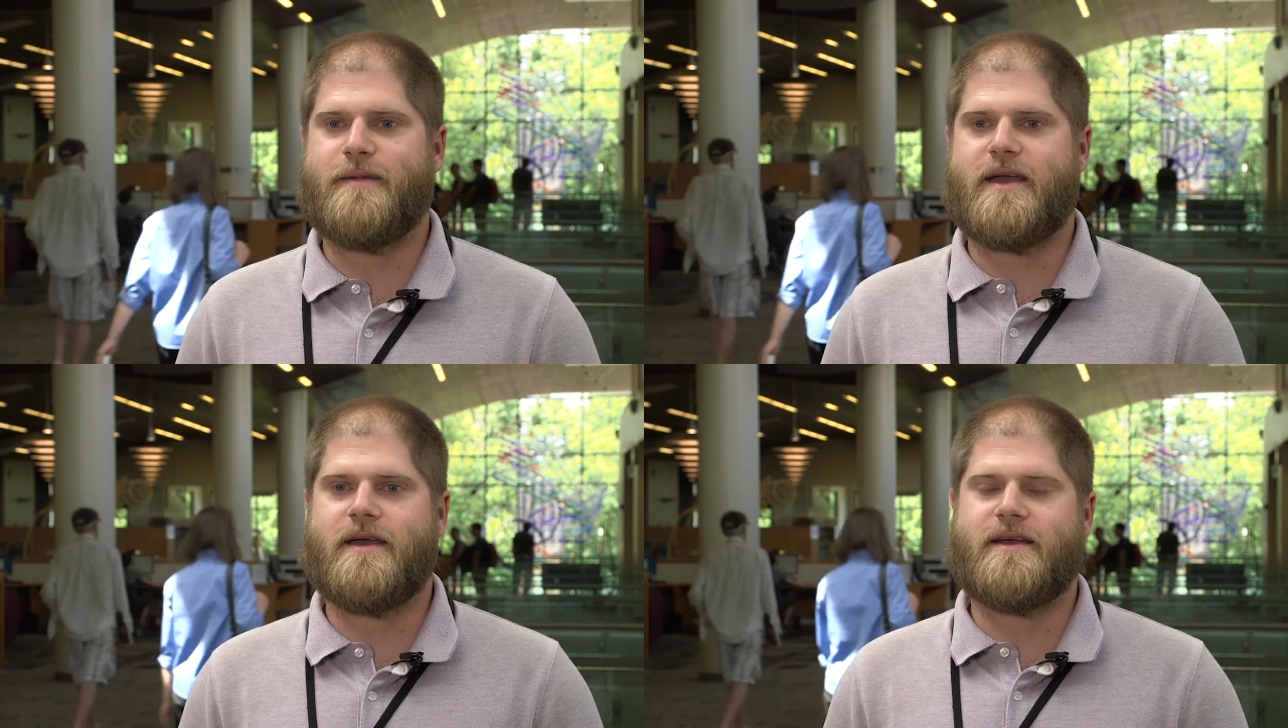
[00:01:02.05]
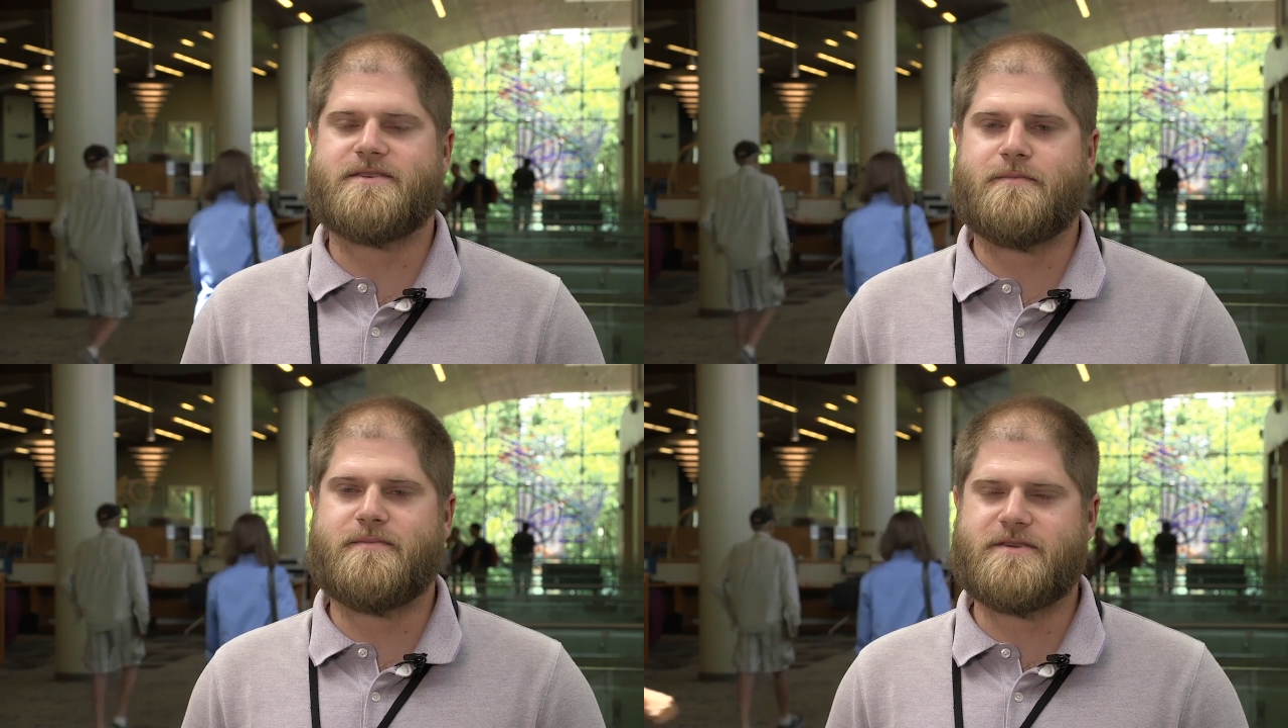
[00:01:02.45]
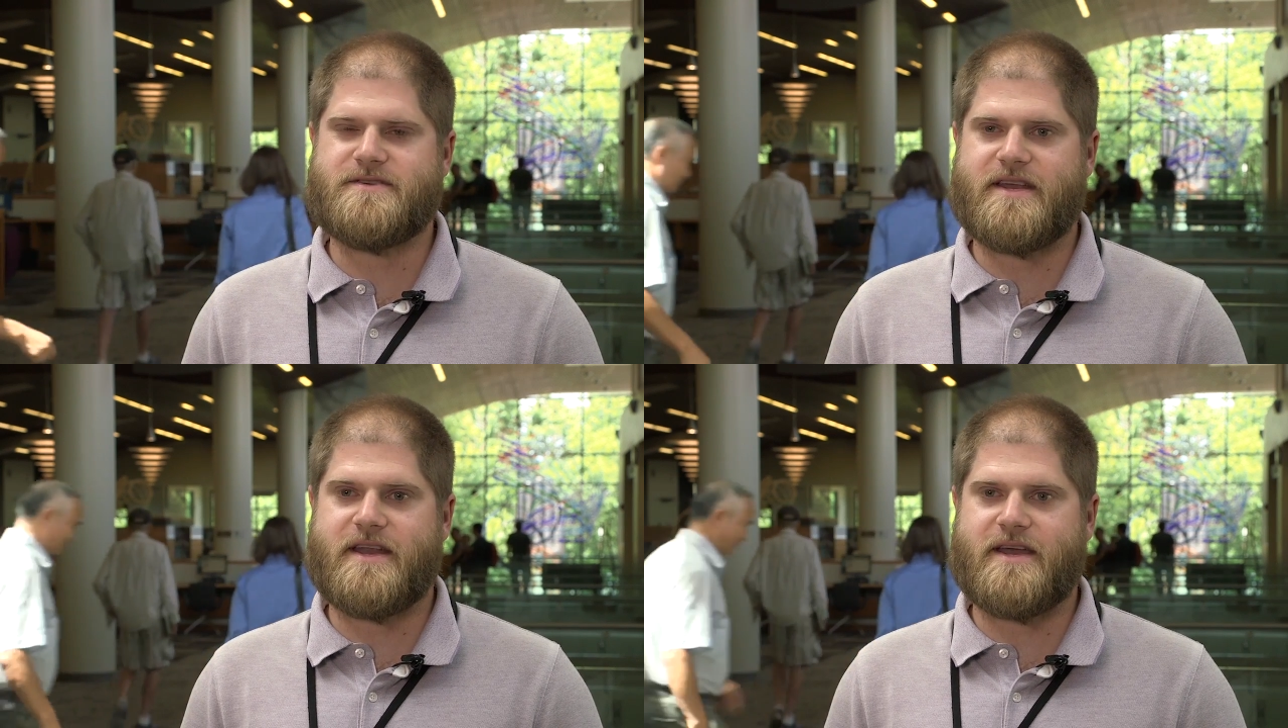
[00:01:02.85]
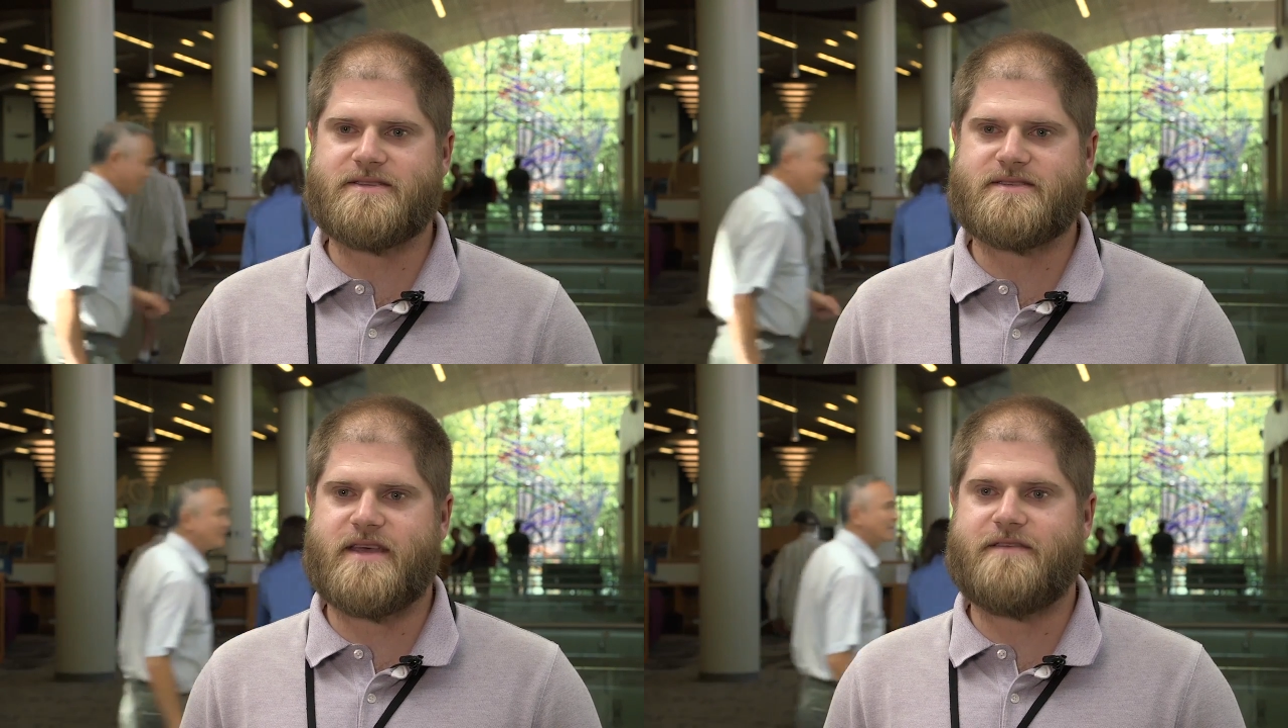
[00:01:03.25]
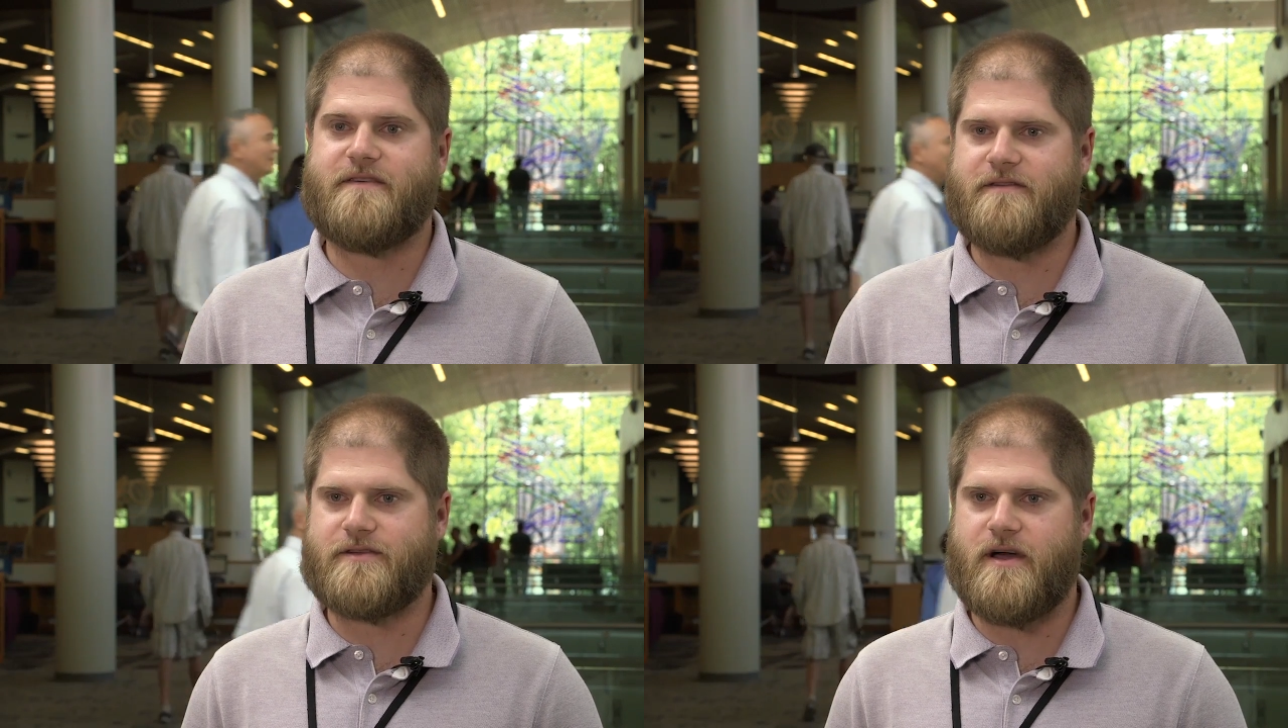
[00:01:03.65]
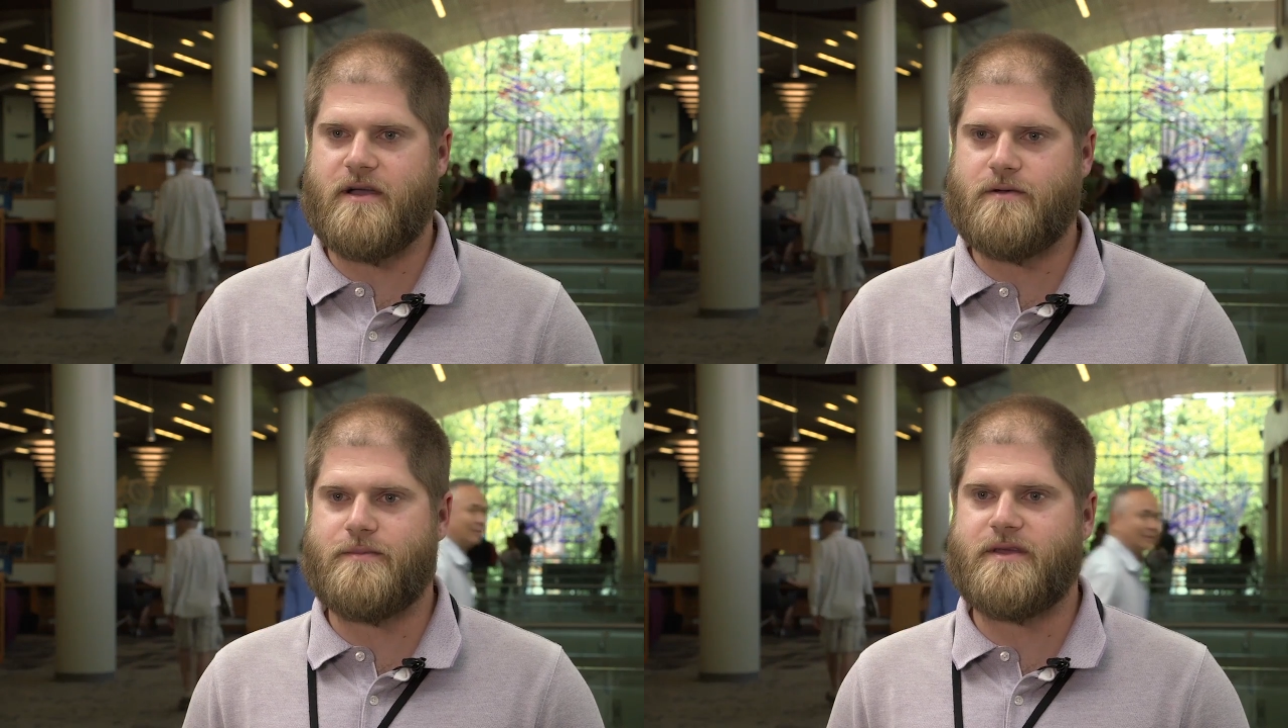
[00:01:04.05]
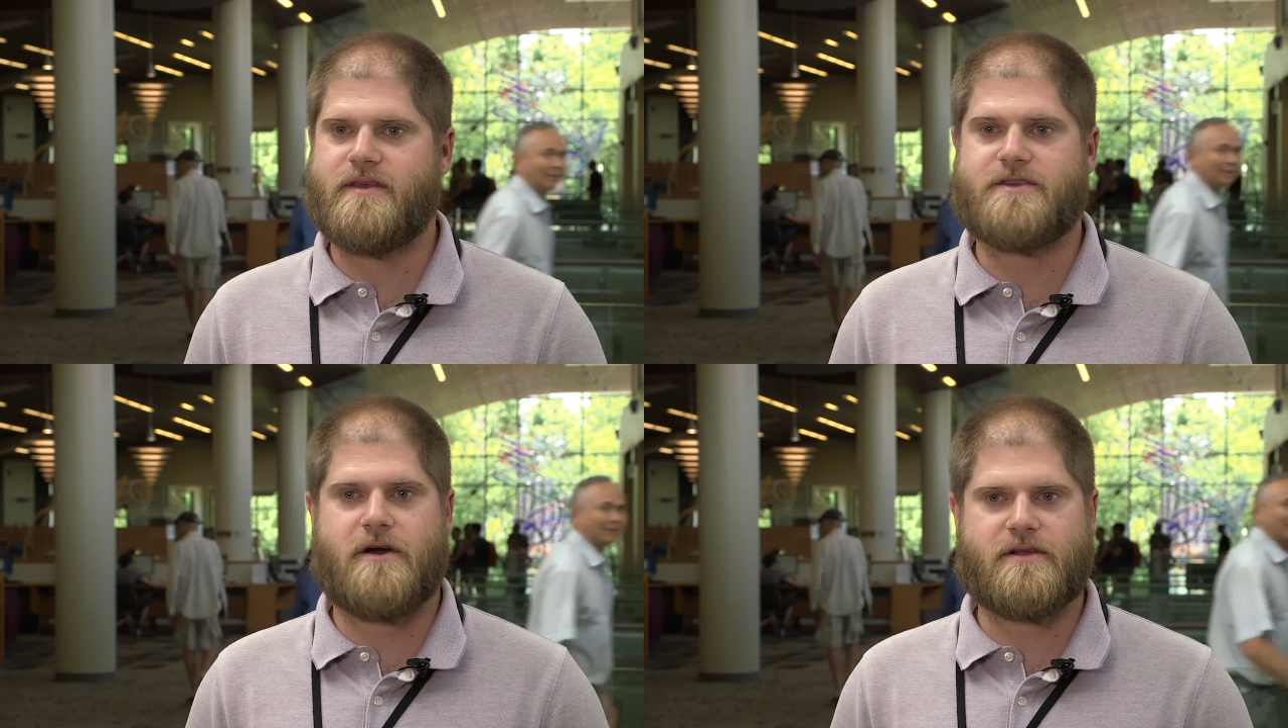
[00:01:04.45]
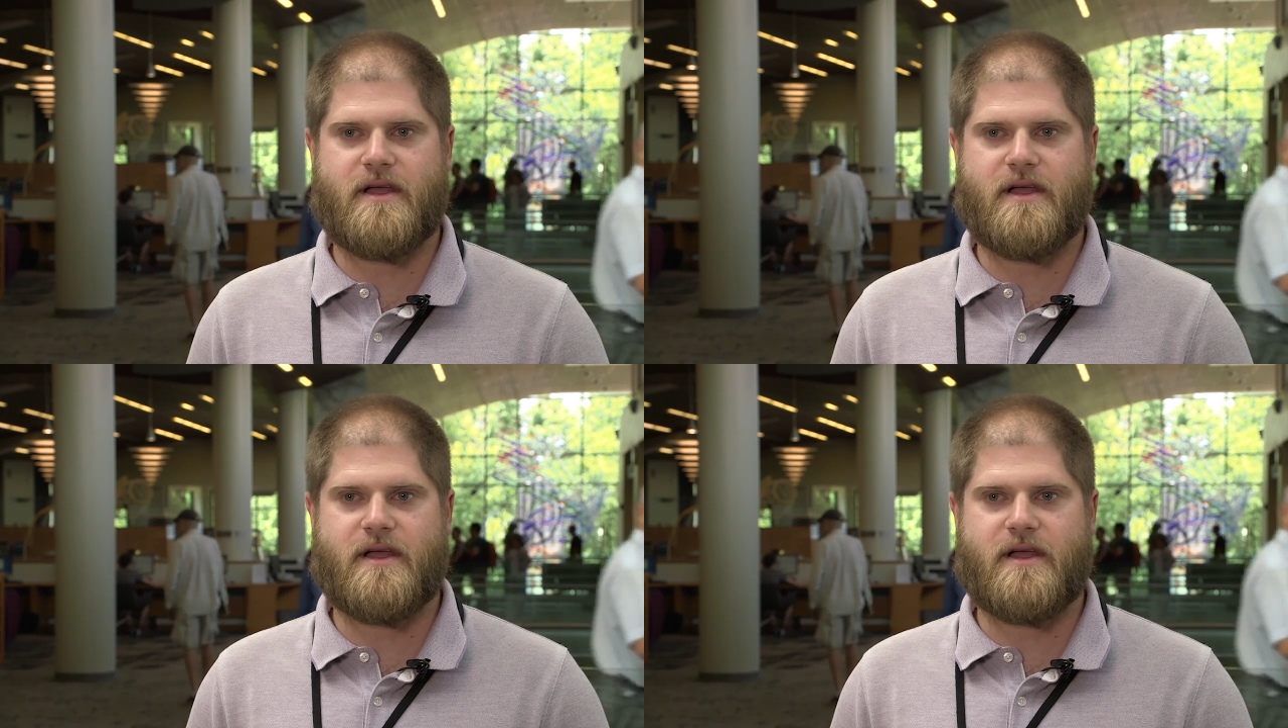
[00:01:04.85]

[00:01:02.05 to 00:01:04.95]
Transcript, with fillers: and Tuesday nights at 5 o'clock will be the adult